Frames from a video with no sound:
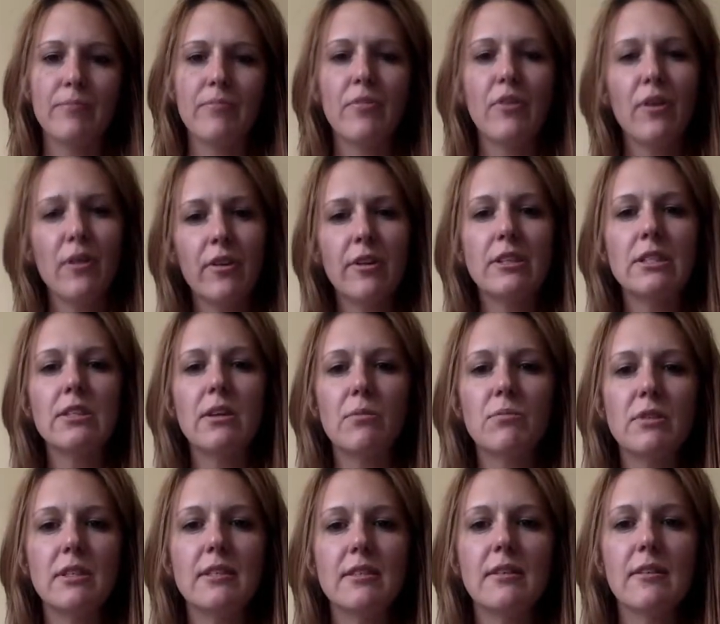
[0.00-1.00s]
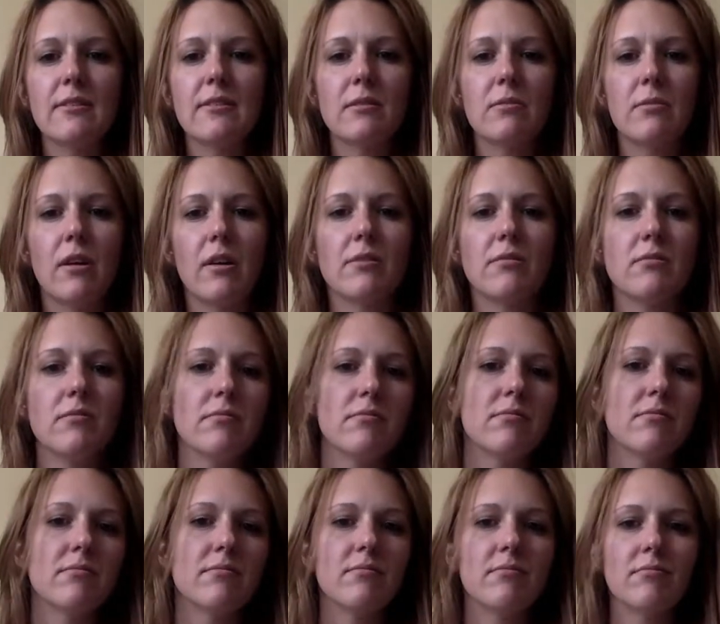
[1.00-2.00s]
Though there's some details about
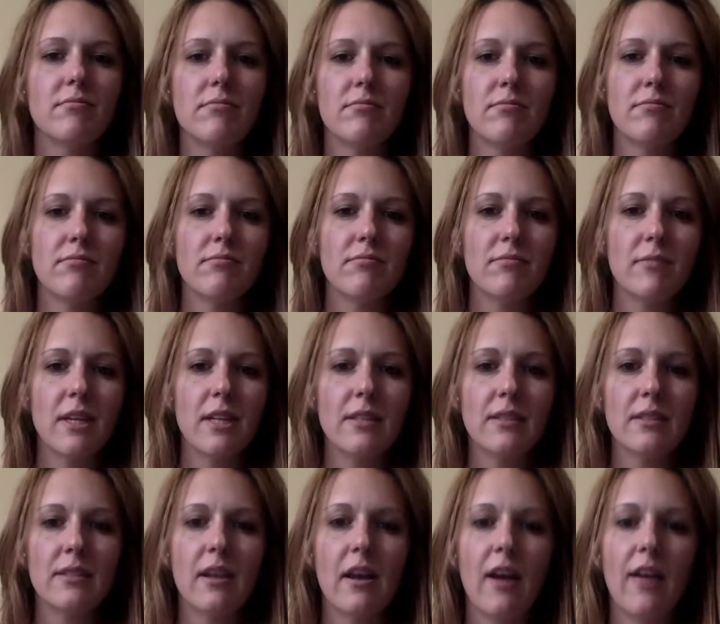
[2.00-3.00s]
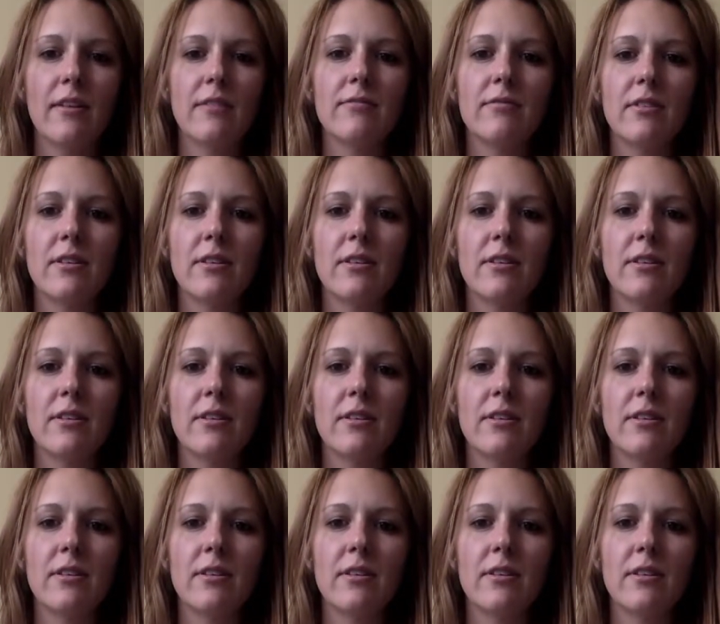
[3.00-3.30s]
inside of